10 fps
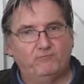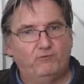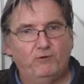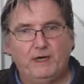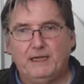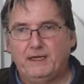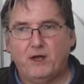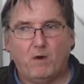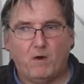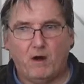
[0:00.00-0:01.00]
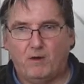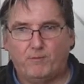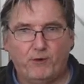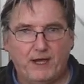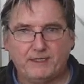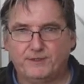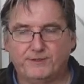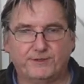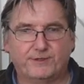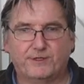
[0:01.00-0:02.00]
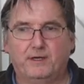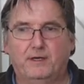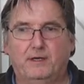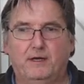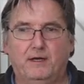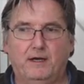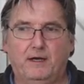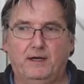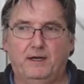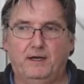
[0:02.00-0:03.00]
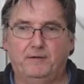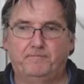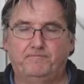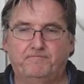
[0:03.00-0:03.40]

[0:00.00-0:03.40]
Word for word: really no hop presence. Uh,